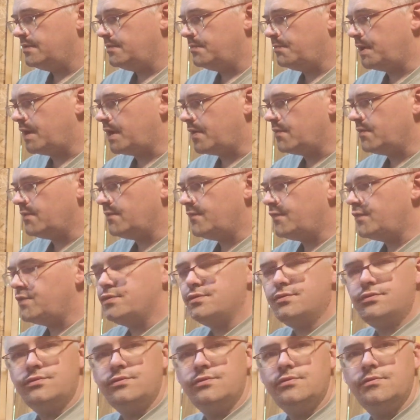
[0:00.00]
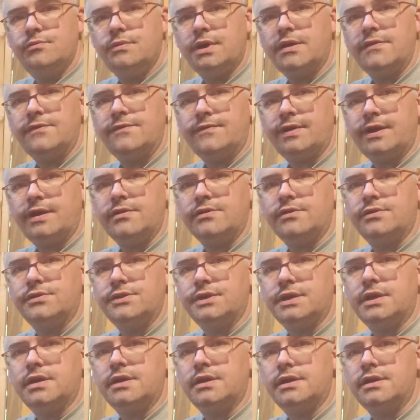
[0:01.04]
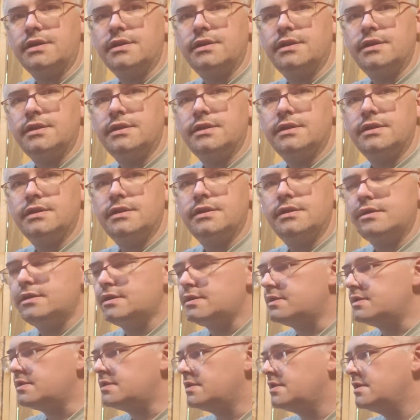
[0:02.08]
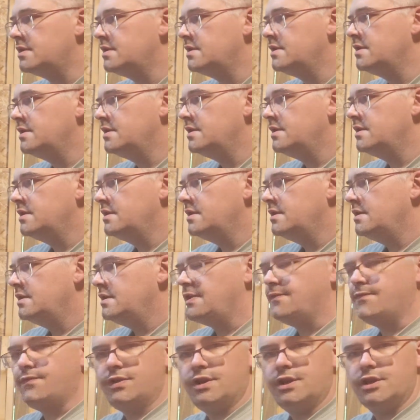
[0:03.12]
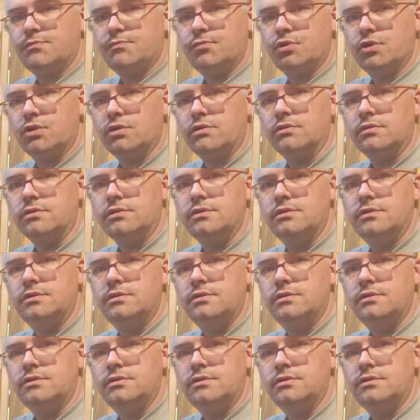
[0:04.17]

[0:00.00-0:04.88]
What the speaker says: My review, my final thought on this is, if this broke,